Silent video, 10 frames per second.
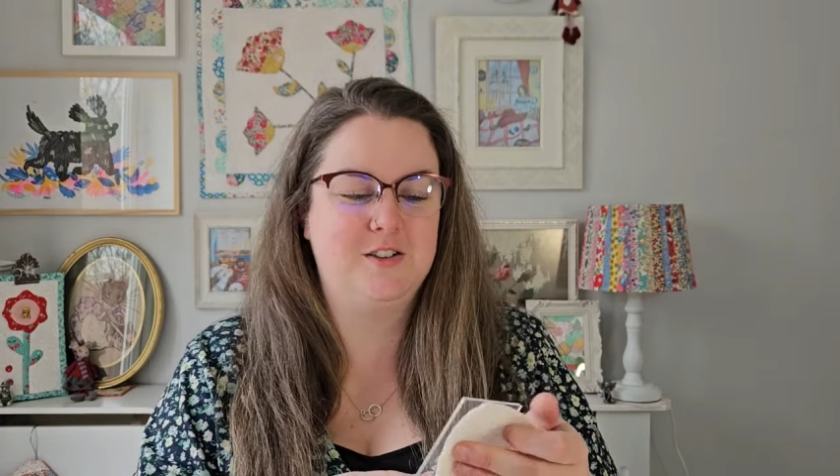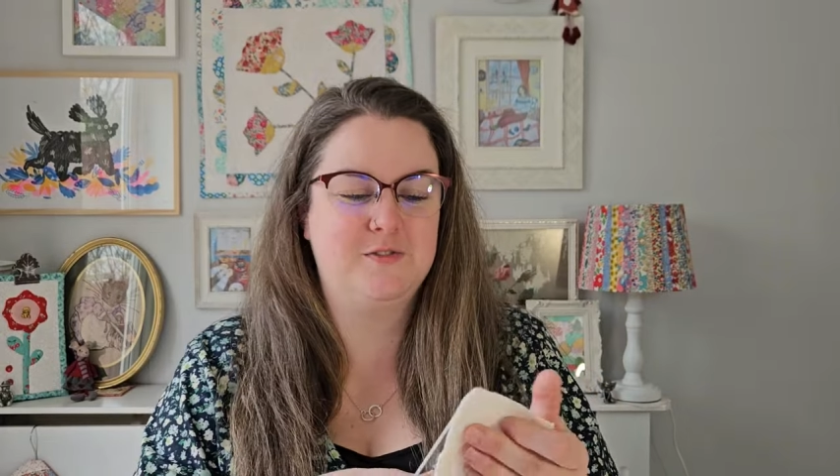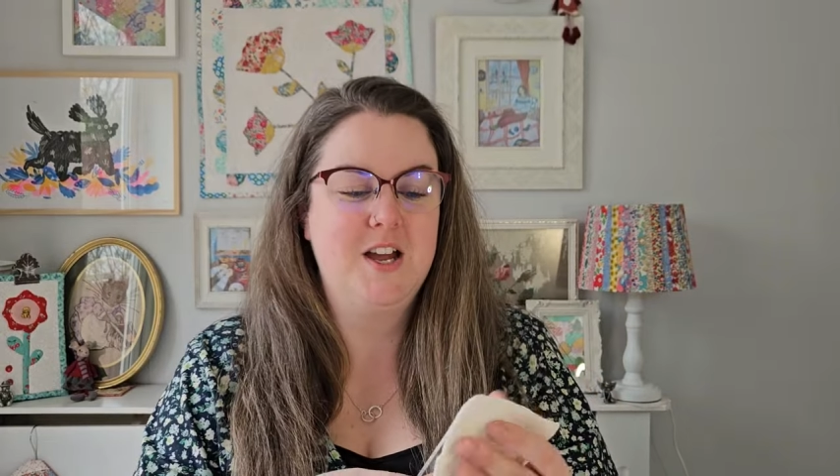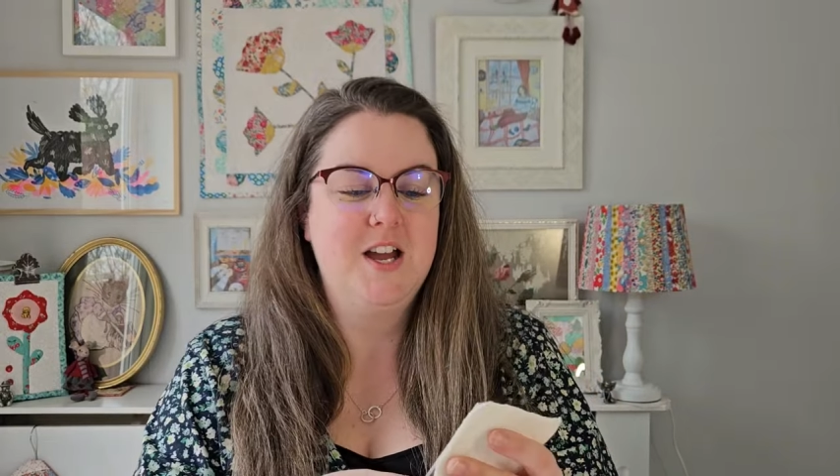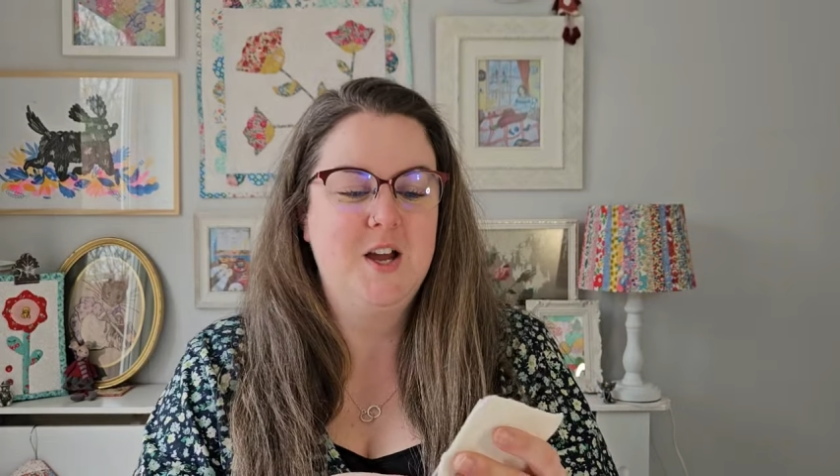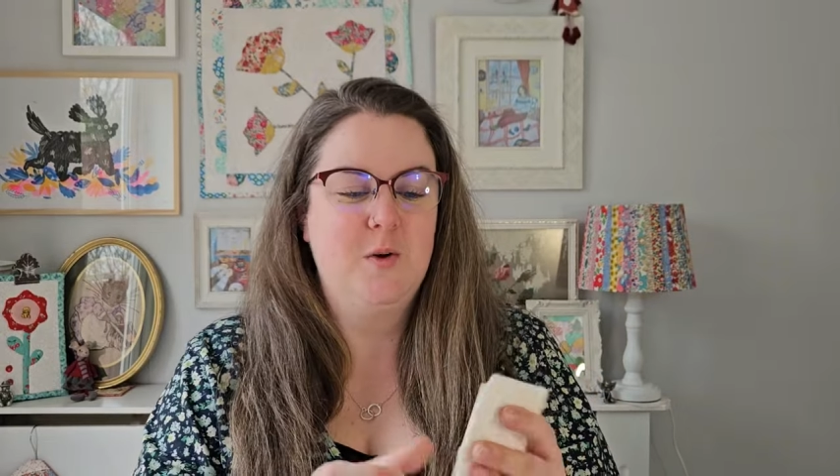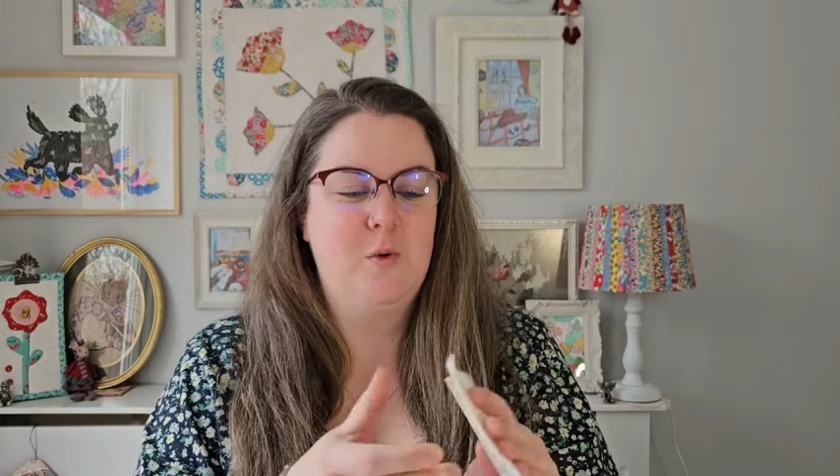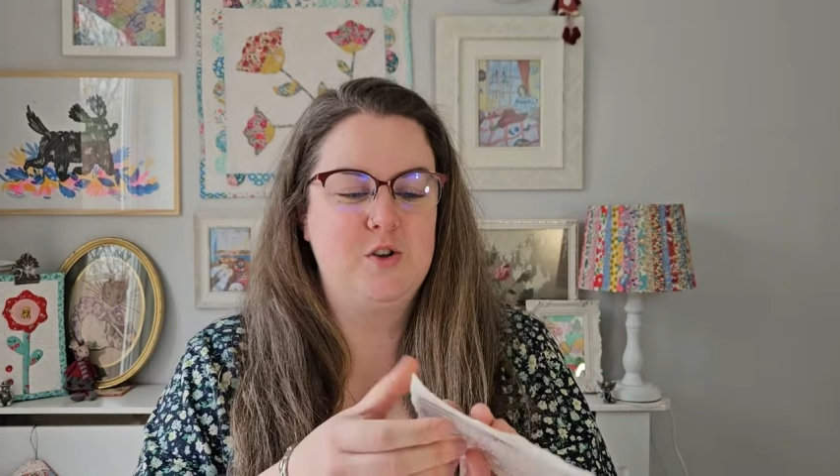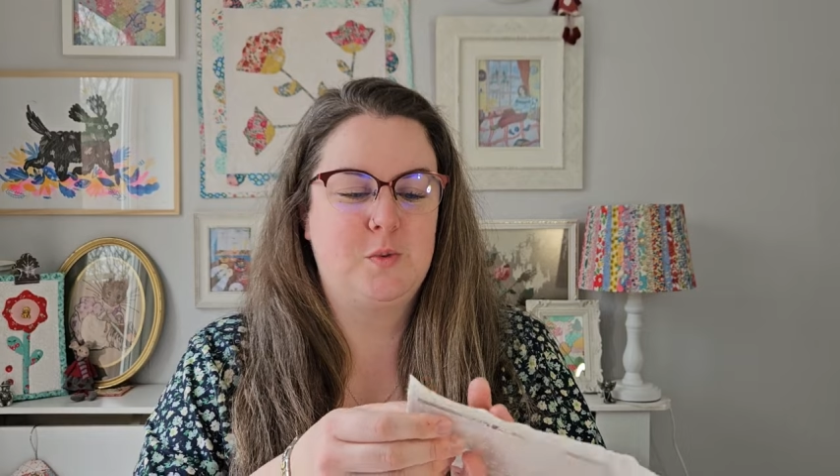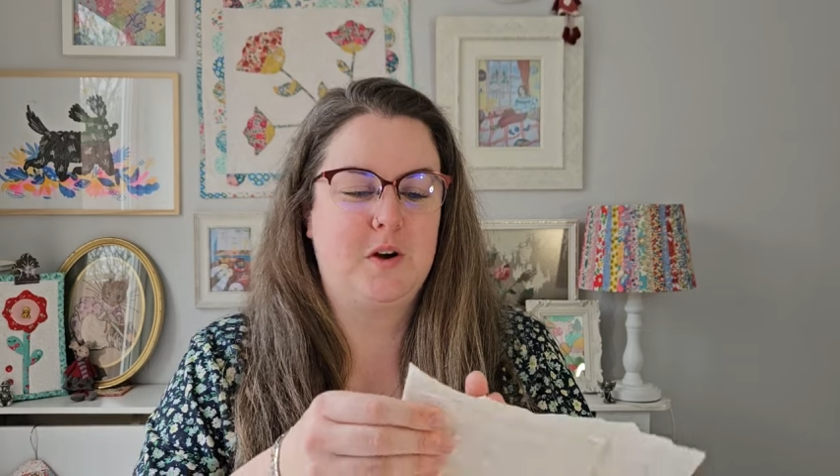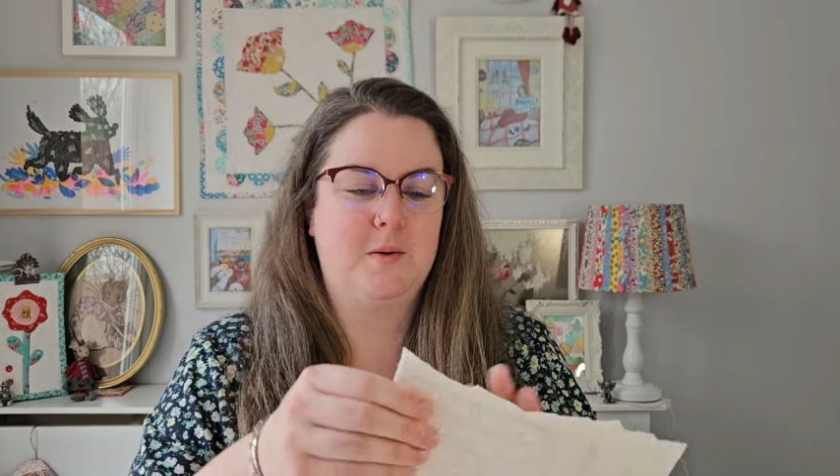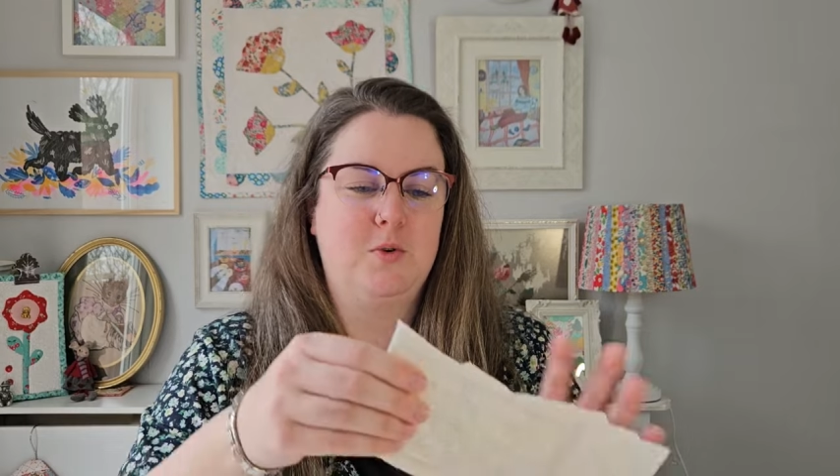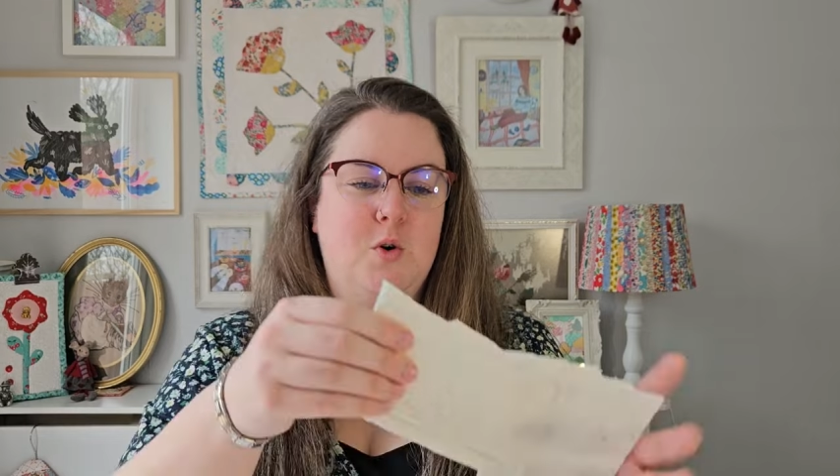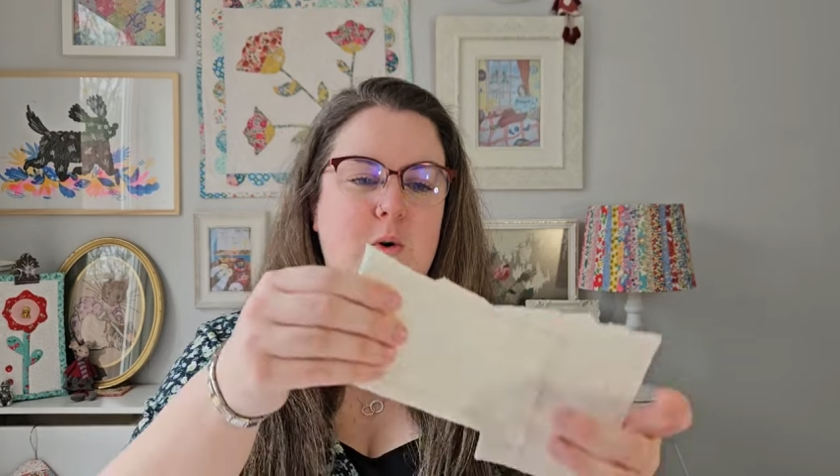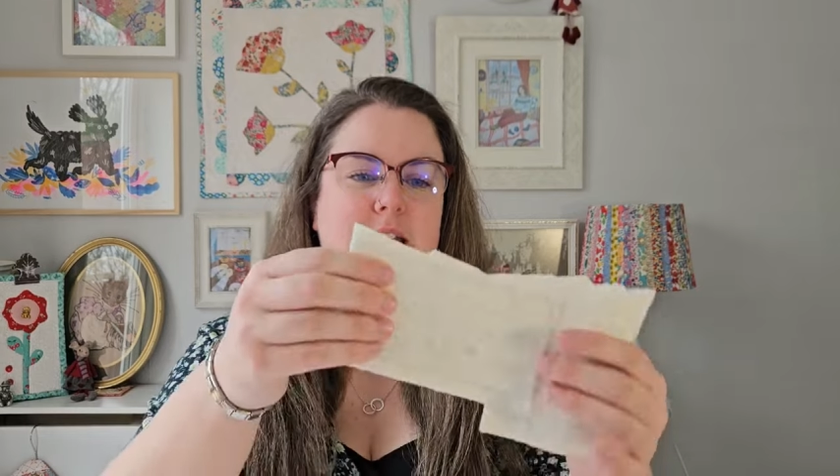of which one I'm
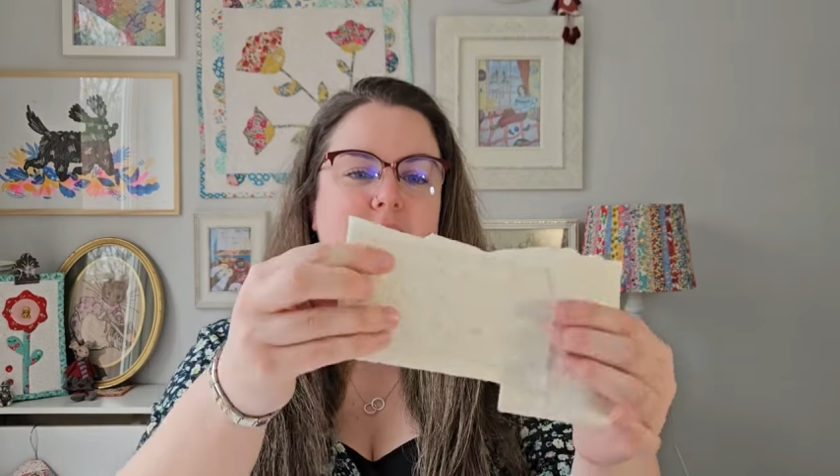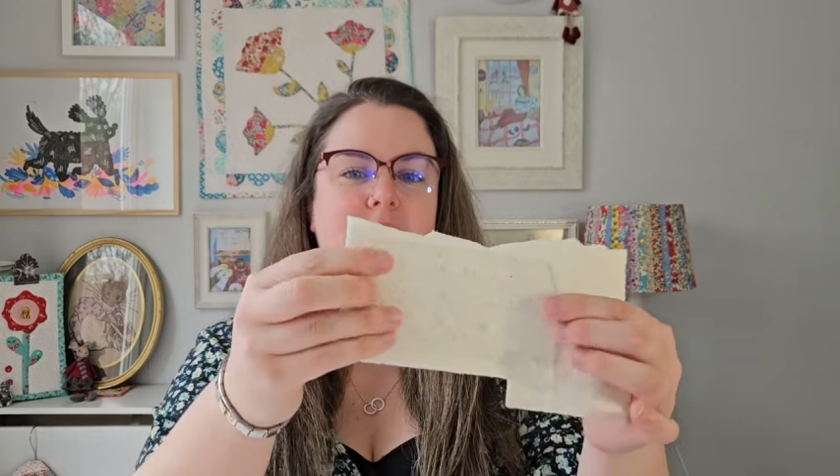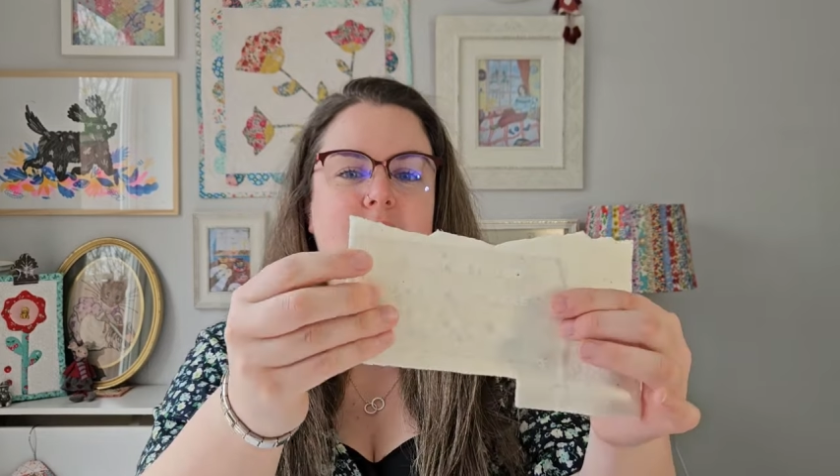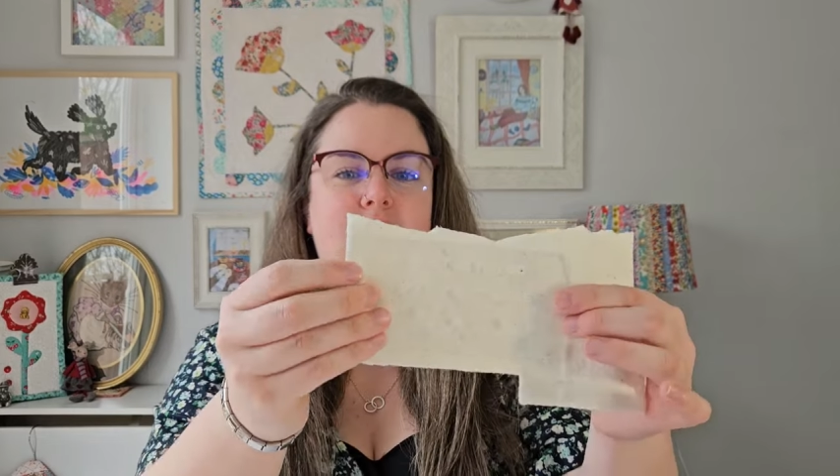calling it,